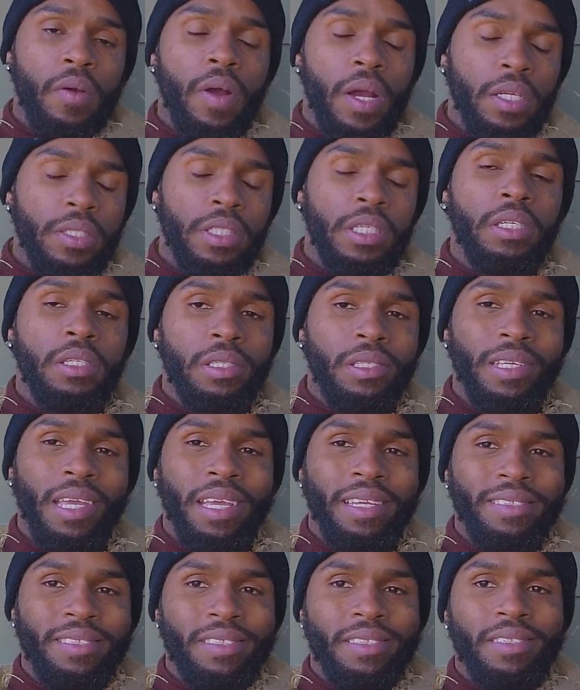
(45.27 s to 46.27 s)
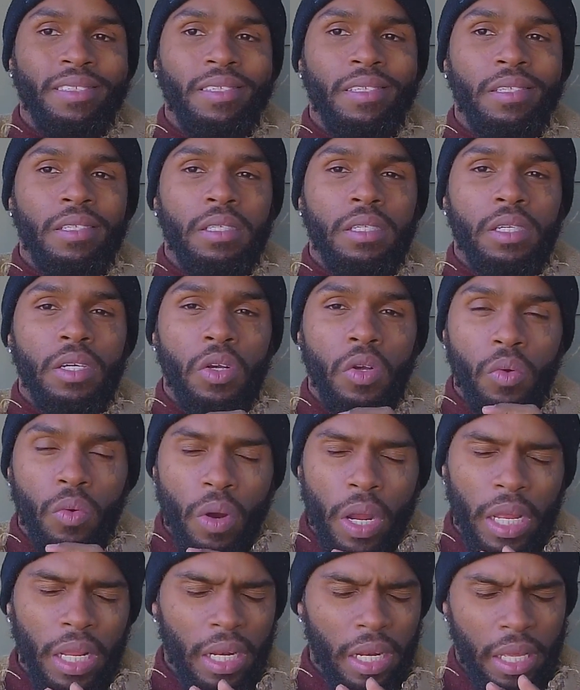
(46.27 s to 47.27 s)
Christ Jesus is
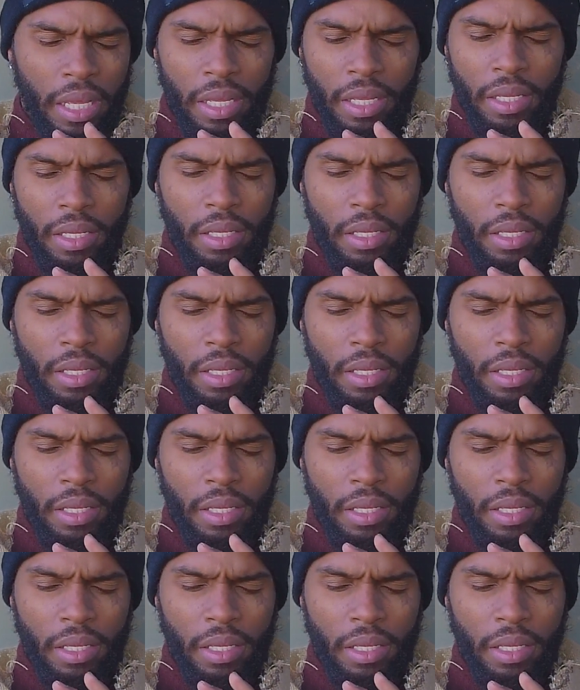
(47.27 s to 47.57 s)
greatly